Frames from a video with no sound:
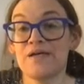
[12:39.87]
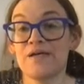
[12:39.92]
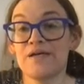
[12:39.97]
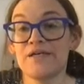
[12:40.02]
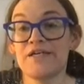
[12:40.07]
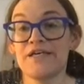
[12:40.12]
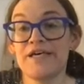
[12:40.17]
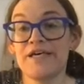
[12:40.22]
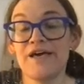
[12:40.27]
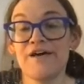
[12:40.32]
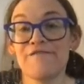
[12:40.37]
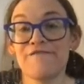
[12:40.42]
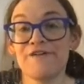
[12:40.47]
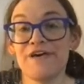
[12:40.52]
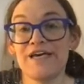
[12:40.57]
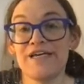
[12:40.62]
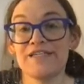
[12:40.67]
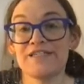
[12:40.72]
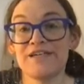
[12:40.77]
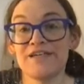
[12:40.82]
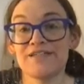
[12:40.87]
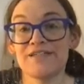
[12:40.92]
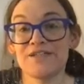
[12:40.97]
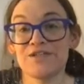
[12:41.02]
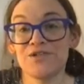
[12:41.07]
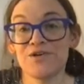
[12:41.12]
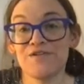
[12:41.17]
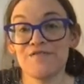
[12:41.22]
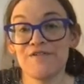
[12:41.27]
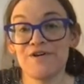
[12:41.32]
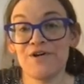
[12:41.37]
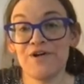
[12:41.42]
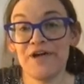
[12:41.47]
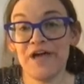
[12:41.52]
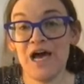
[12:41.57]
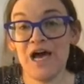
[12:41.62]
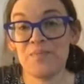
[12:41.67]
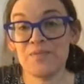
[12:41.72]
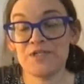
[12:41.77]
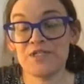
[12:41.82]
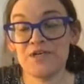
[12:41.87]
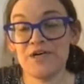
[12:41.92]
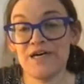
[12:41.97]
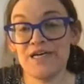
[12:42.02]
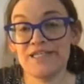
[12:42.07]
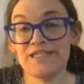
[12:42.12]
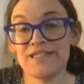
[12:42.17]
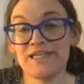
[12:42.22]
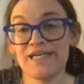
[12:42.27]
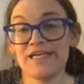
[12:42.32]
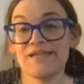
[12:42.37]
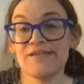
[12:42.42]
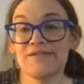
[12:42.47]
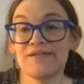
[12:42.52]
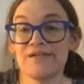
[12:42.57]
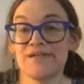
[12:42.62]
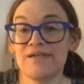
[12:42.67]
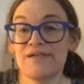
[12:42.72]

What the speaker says: King f8 doesn't look very appetizing.